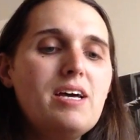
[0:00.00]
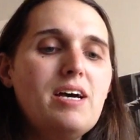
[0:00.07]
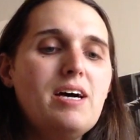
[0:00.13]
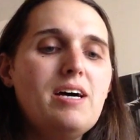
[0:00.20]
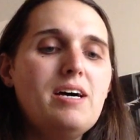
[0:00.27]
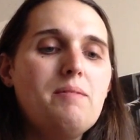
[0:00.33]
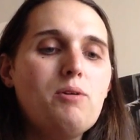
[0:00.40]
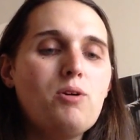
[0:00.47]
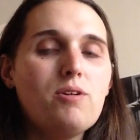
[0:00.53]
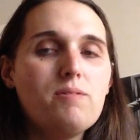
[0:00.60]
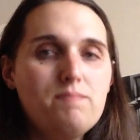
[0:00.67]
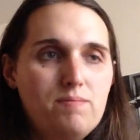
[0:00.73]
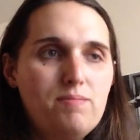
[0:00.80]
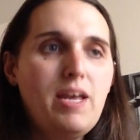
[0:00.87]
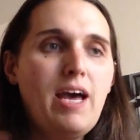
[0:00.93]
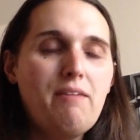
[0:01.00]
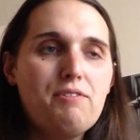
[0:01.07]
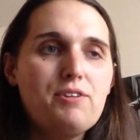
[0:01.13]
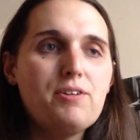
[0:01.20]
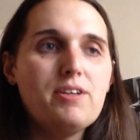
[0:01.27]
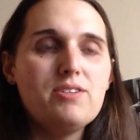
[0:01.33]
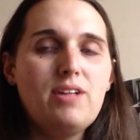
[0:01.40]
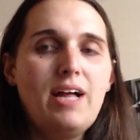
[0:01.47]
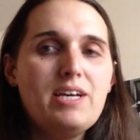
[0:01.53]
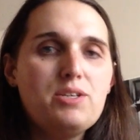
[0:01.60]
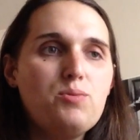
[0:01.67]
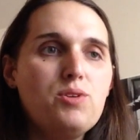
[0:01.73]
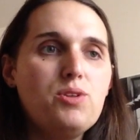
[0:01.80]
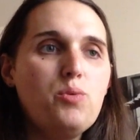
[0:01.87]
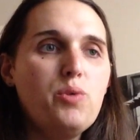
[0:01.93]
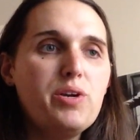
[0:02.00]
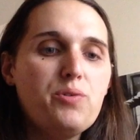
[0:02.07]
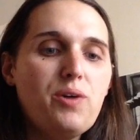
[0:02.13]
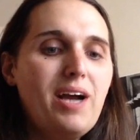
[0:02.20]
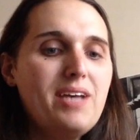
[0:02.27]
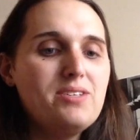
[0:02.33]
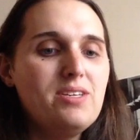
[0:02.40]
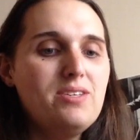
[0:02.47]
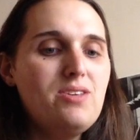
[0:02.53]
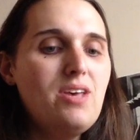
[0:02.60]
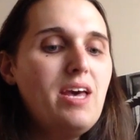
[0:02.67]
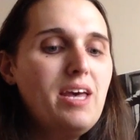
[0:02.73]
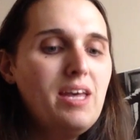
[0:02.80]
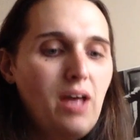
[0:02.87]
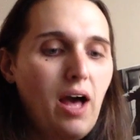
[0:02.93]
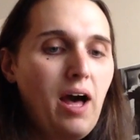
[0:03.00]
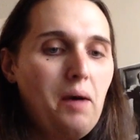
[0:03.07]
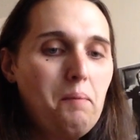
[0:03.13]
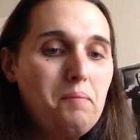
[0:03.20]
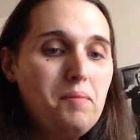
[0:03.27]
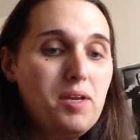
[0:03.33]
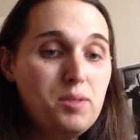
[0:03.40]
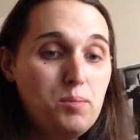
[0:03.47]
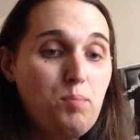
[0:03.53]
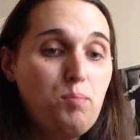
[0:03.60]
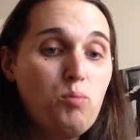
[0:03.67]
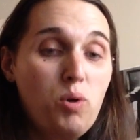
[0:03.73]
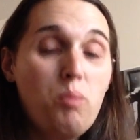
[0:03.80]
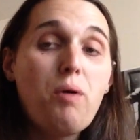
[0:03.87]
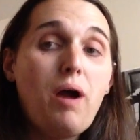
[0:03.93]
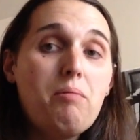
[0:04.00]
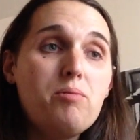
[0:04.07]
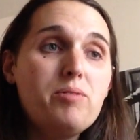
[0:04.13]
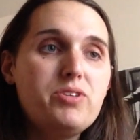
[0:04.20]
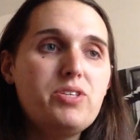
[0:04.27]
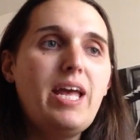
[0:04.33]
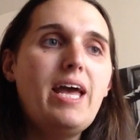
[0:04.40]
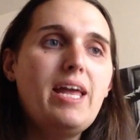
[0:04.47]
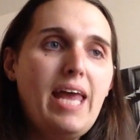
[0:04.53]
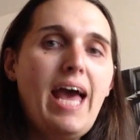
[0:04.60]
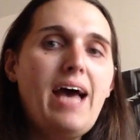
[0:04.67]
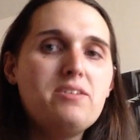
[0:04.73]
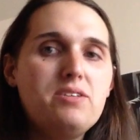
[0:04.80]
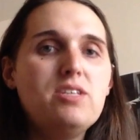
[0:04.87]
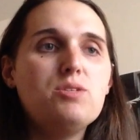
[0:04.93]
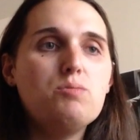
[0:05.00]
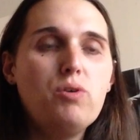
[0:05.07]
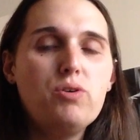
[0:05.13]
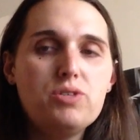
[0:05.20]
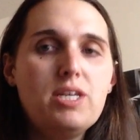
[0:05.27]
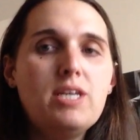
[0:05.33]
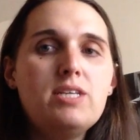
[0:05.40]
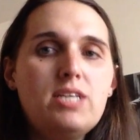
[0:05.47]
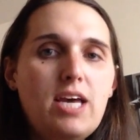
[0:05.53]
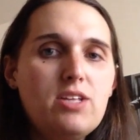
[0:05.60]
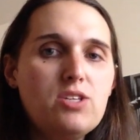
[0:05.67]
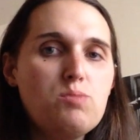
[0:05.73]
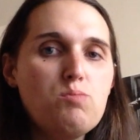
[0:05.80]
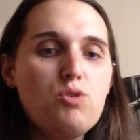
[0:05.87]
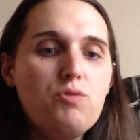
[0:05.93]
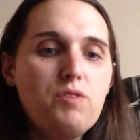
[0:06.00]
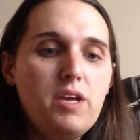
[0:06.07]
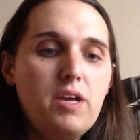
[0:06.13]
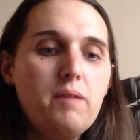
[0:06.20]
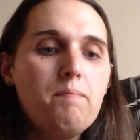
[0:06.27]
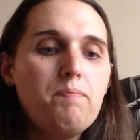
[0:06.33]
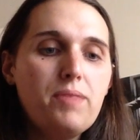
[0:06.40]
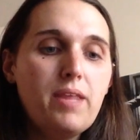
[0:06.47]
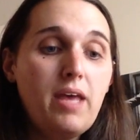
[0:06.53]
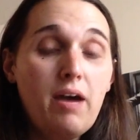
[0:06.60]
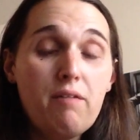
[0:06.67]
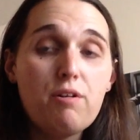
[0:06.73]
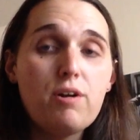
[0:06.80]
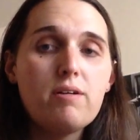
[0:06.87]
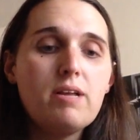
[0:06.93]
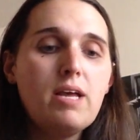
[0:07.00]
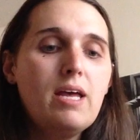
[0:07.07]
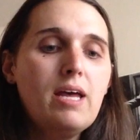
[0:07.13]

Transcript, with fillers: um, or after his last one, The Wind Rises, um, it will probably stand as his most intense movie ever.